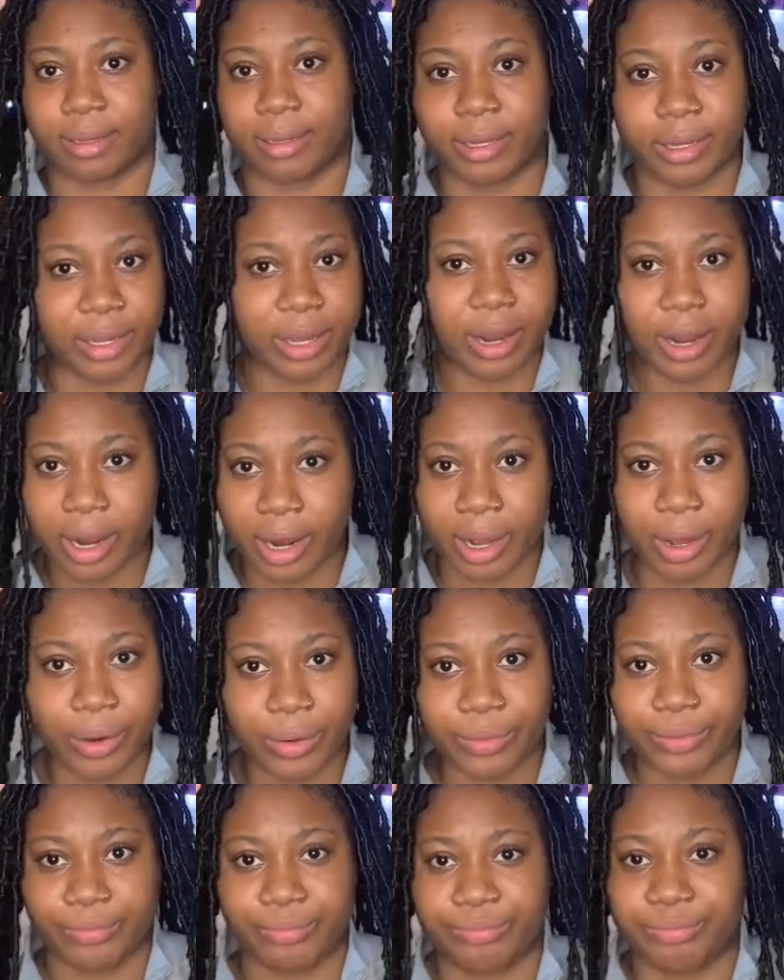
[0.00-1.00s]
girl,
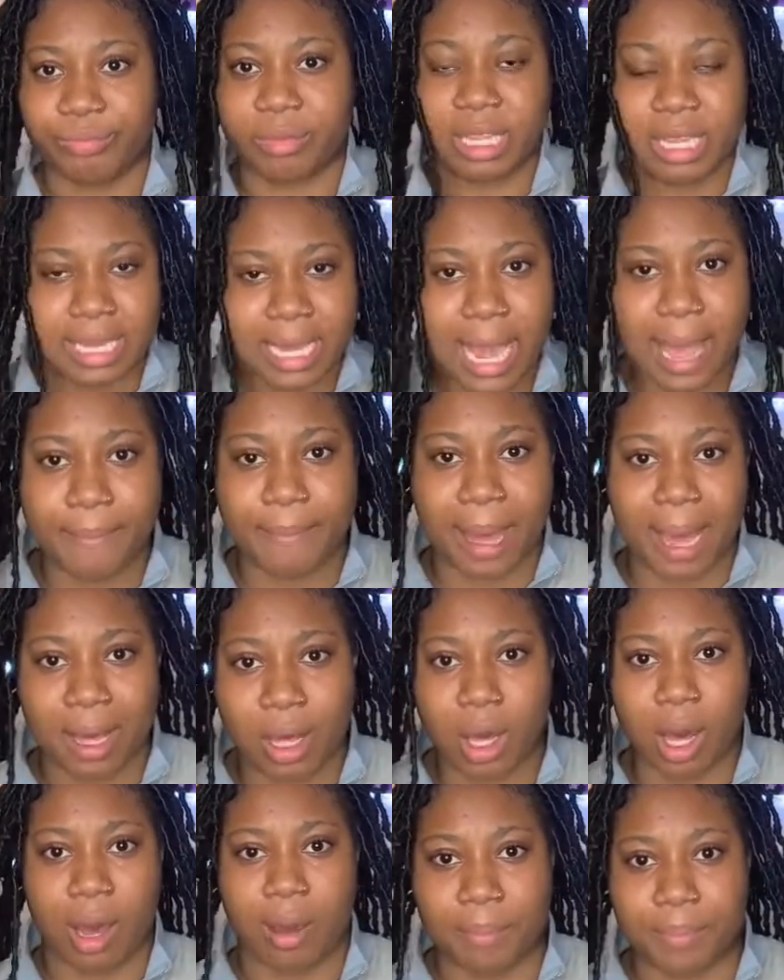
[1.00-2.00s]
get back
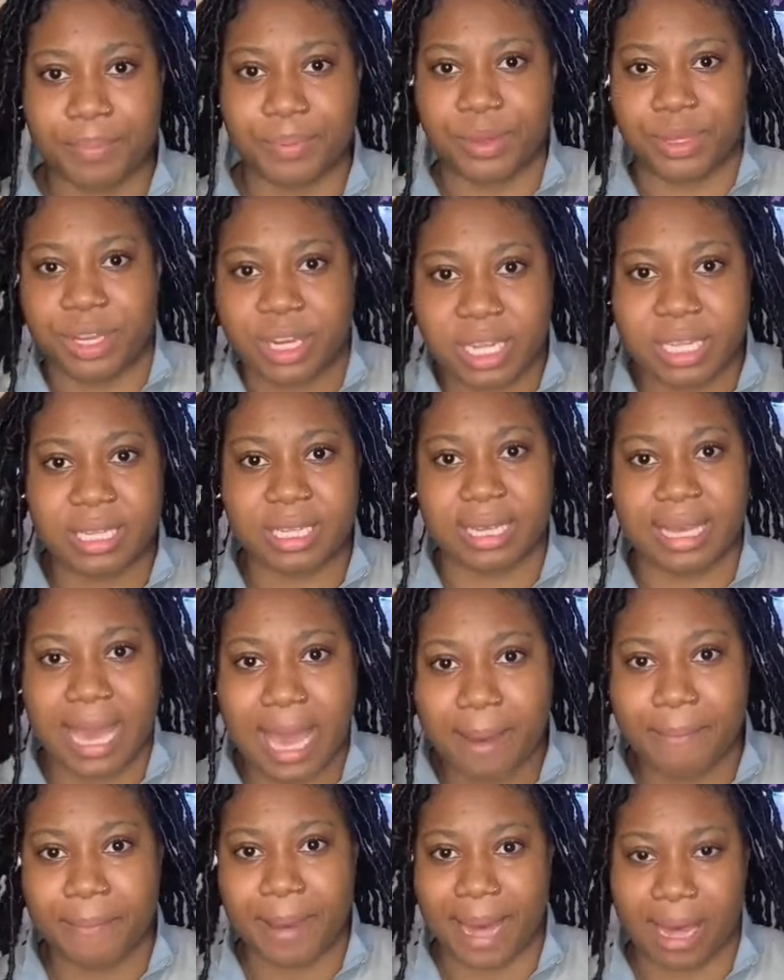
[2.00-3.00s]
up. You need to
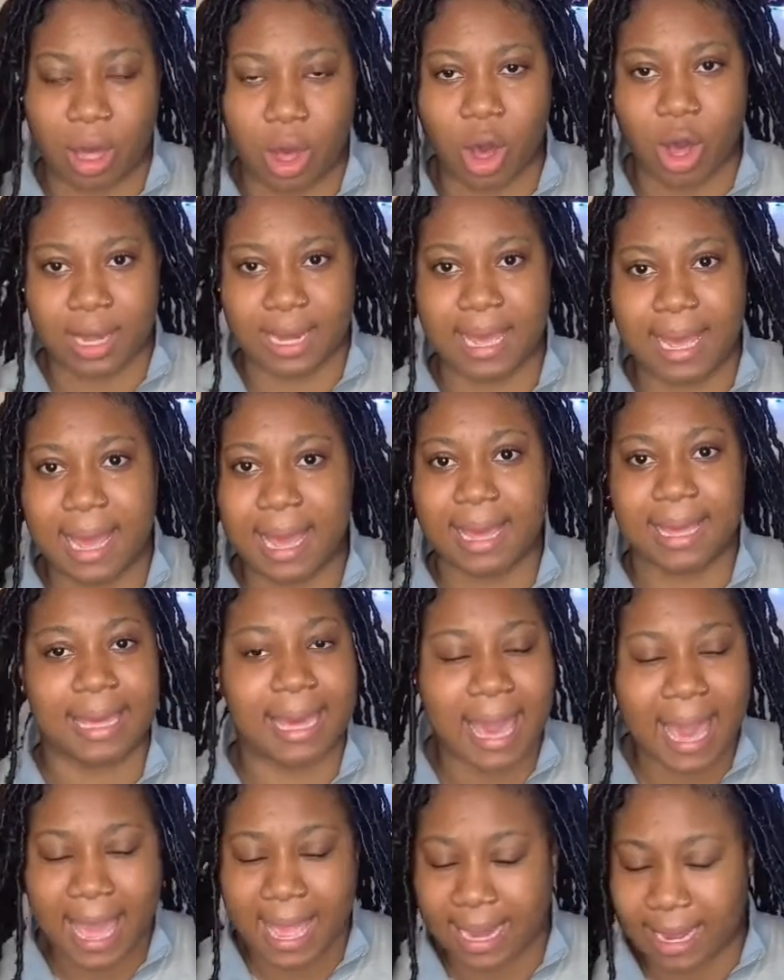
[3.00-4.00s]
get back on it
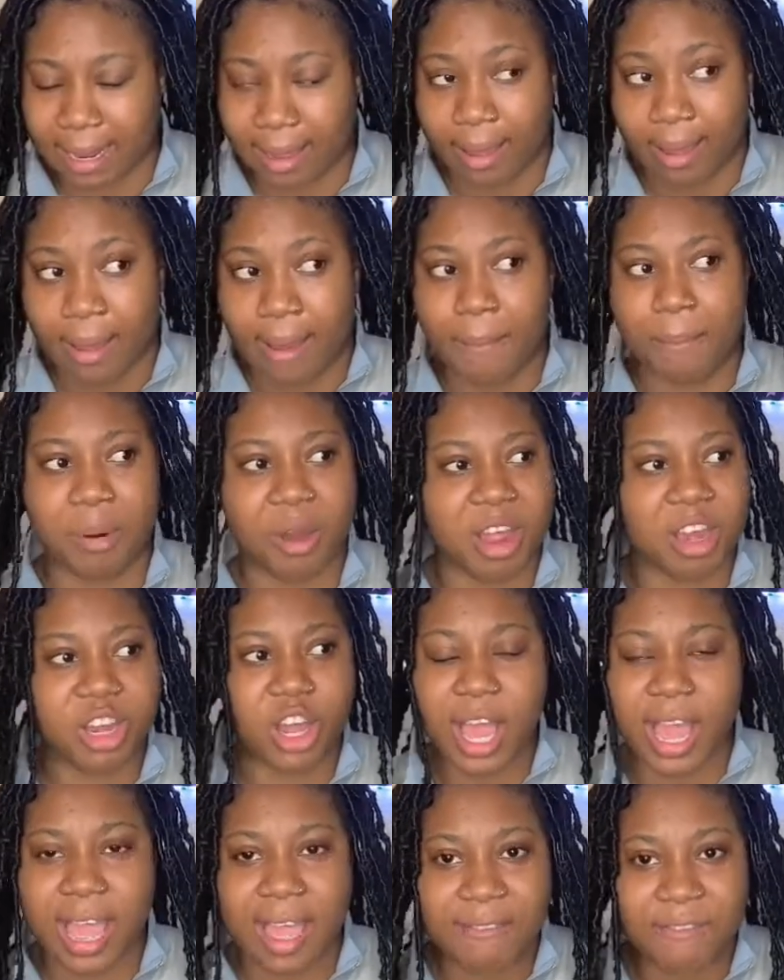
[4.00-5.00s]
again. But
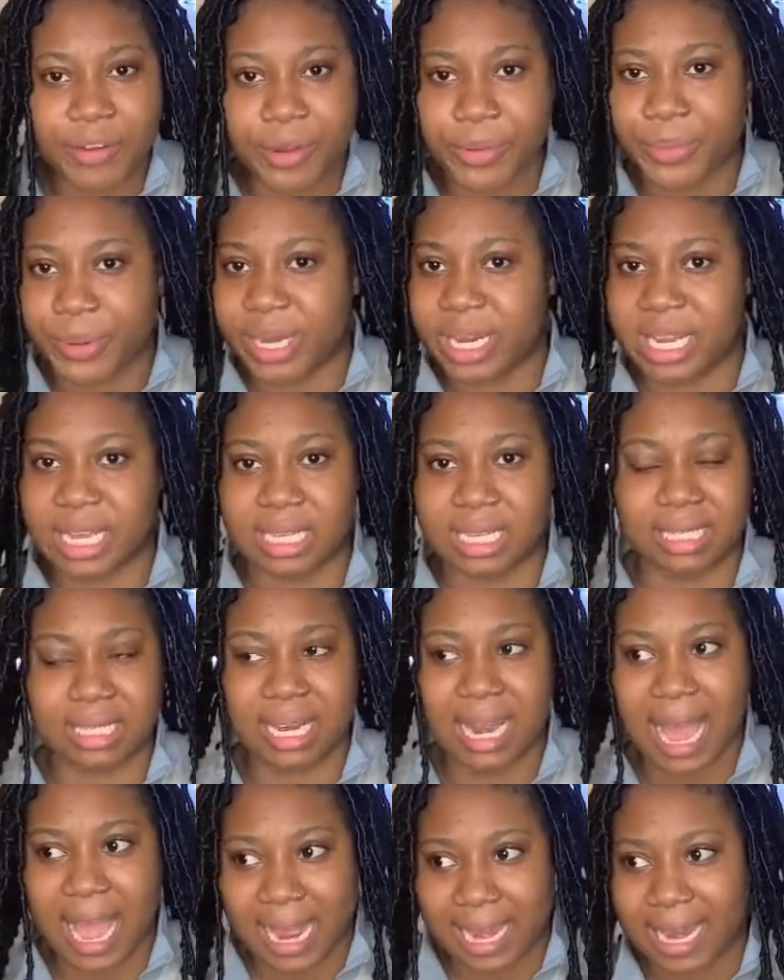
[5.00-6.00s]
not everybody is
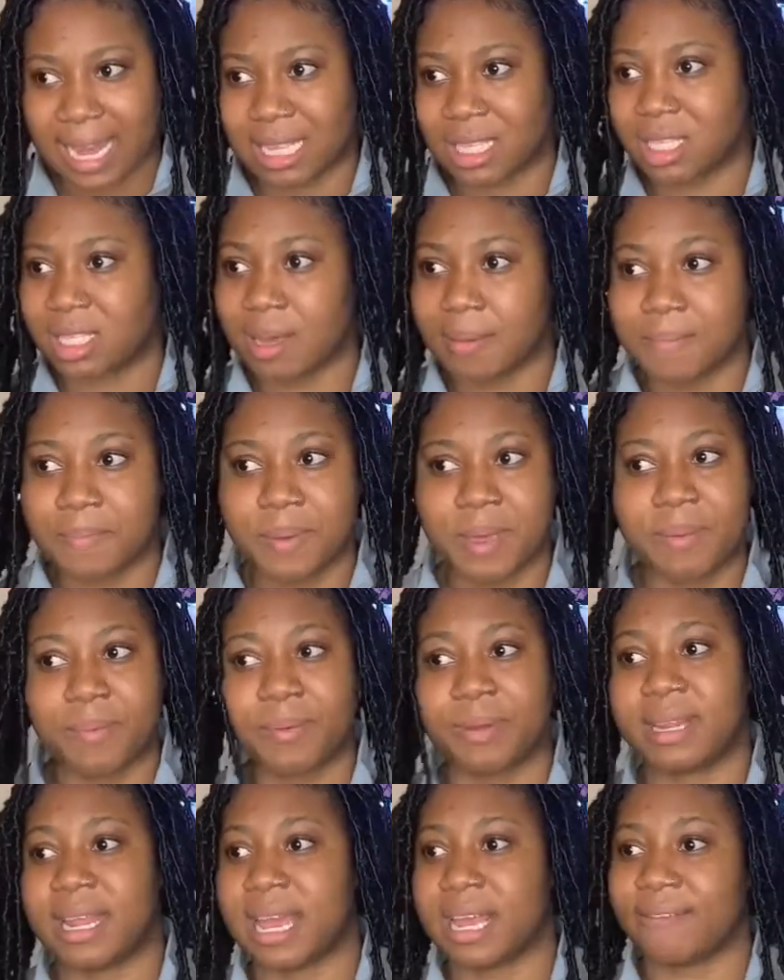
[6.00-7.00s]
like that. Some people,
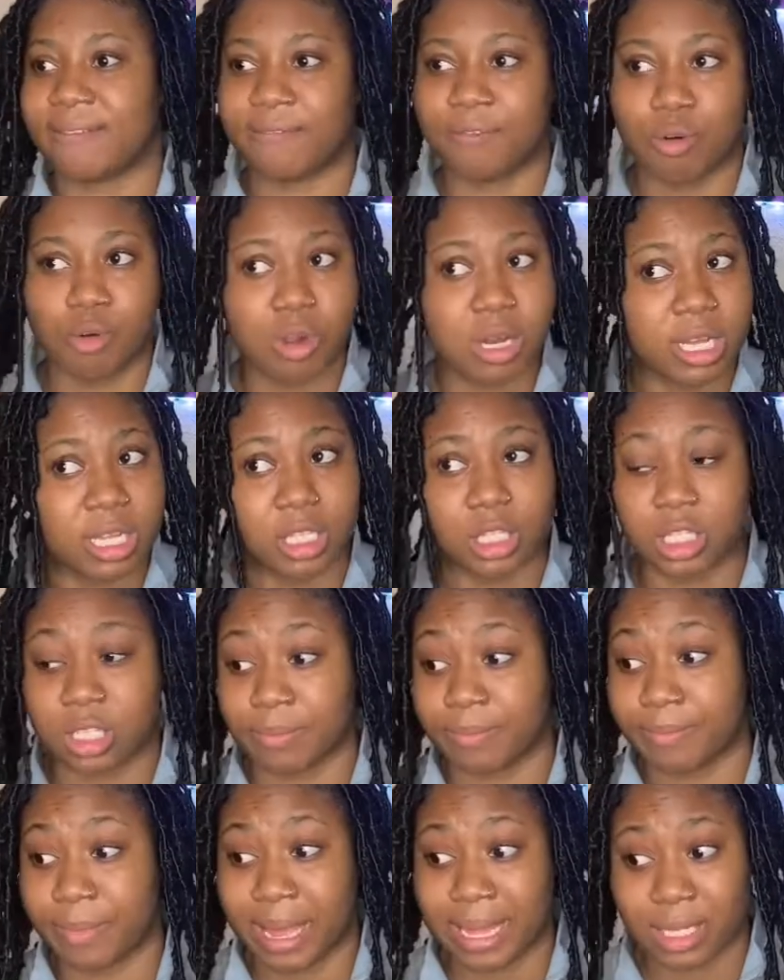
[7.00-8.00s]
they fall into
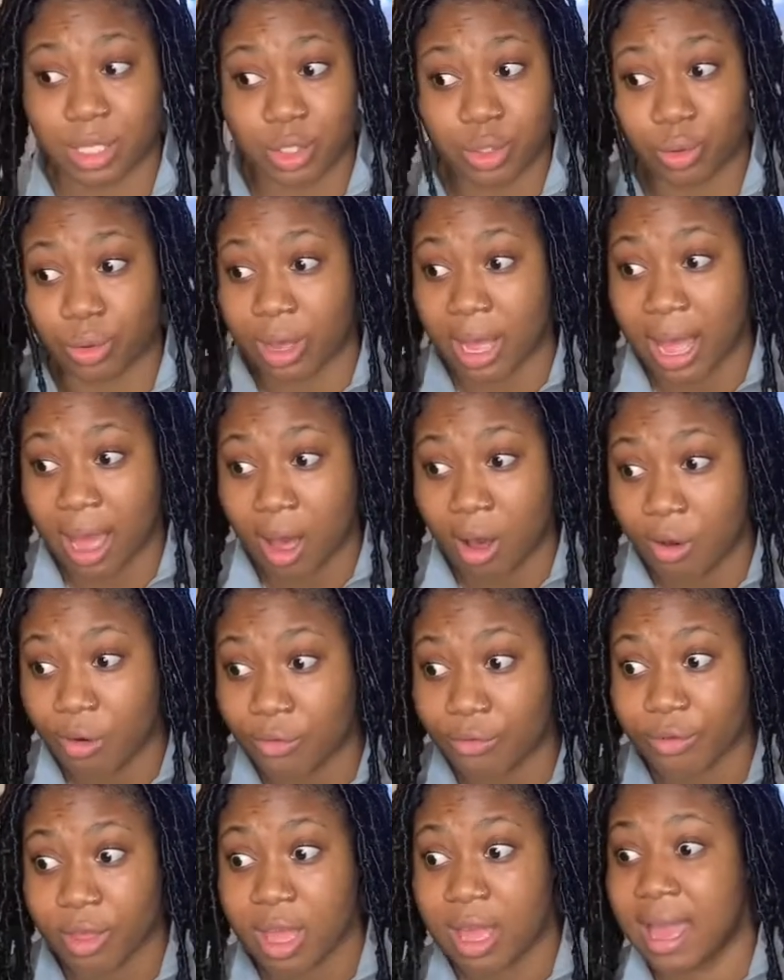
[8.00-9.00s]
mental health
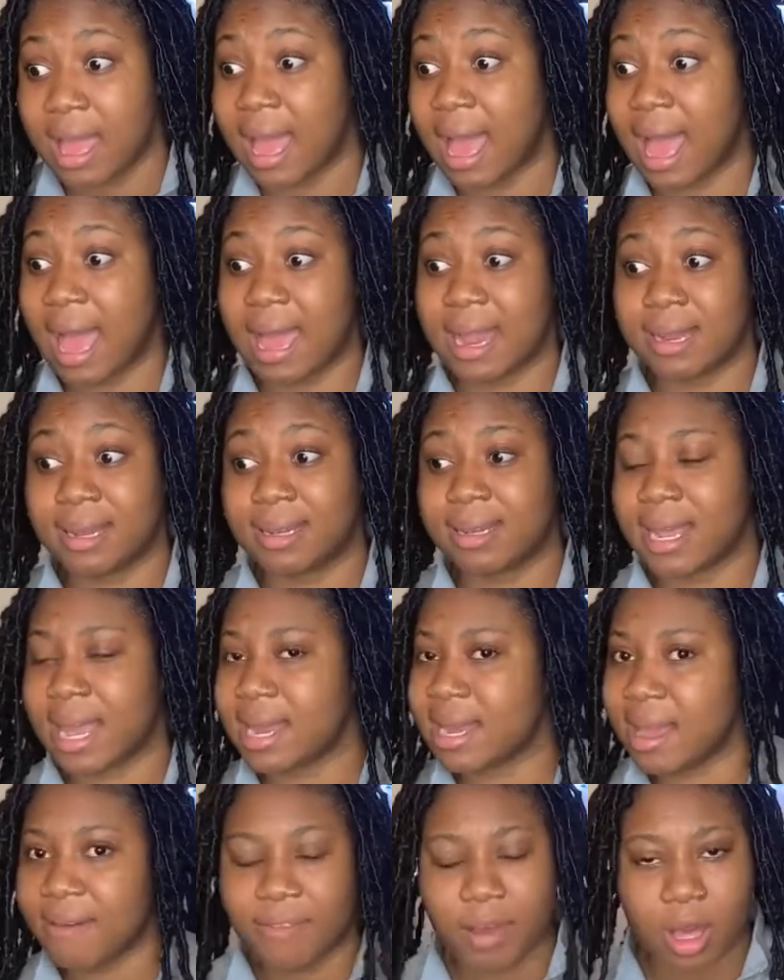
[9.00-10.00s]
and they
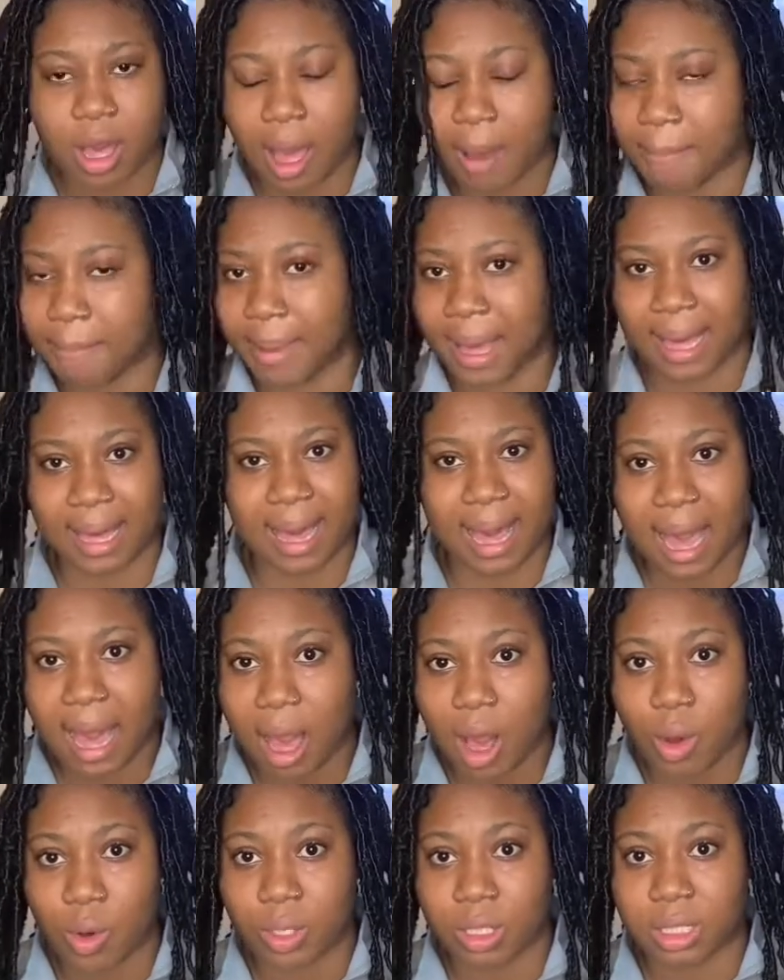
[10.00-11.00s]
never come back
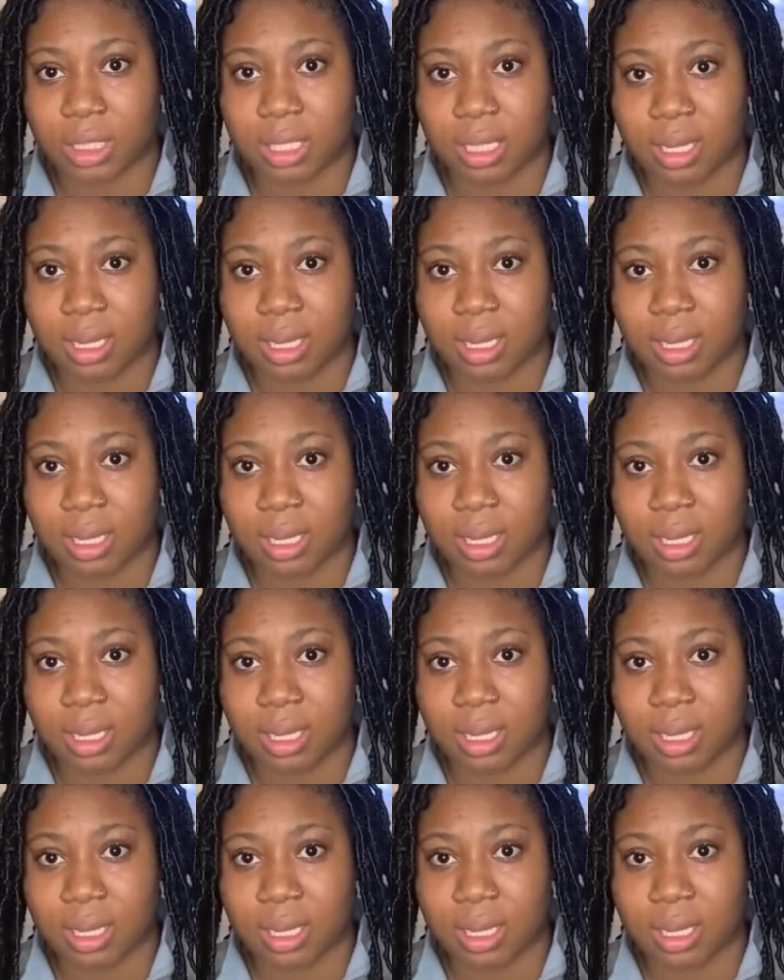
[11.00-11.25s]
out.